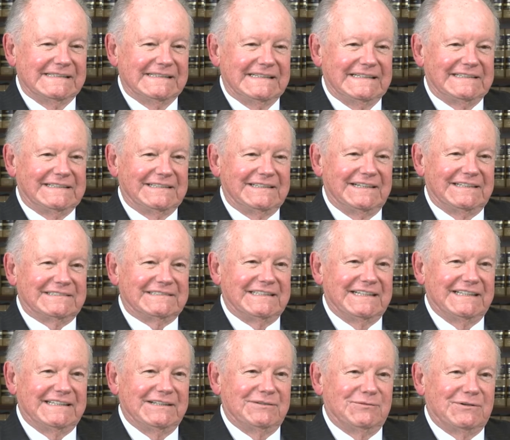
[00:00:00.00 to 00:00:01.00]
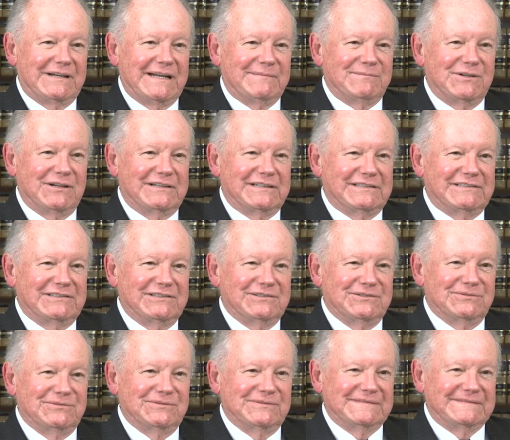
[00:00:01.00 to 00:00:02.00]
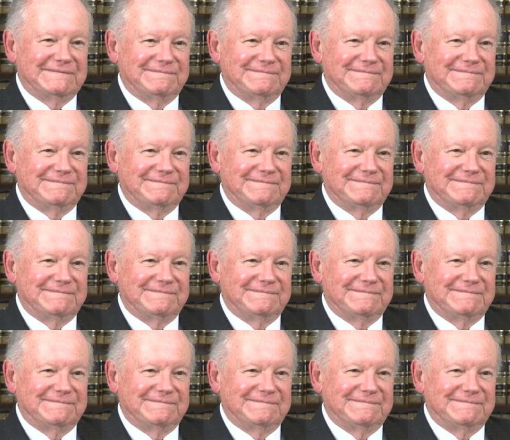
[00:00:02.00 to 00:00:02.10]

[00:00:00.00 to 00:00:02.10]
He said, I'll tell you what I'm going to do.